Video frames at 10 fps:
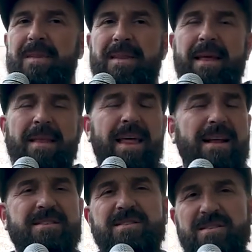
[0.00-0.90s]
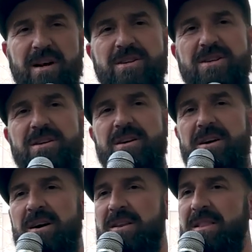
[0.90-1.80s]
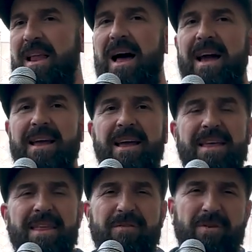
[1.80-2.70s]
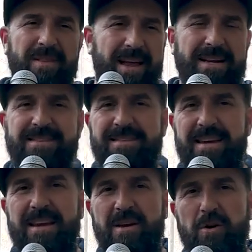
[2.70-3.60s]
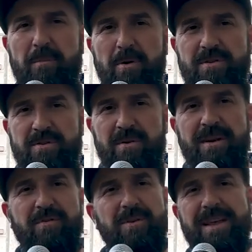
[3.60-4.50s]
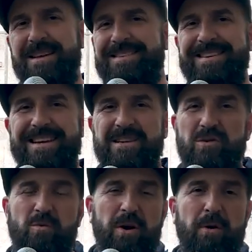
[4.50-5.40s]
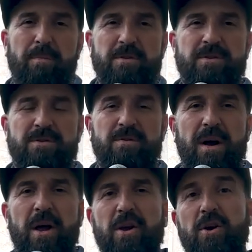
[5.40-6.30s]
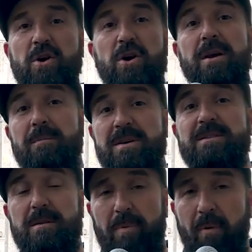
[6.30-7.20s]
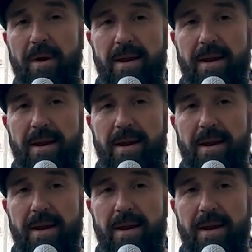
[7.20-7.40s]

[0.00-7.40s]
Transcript: And that's such a lie that if you let it sink into your persona, if you let it sink into what you pursue, you're going to miss the point.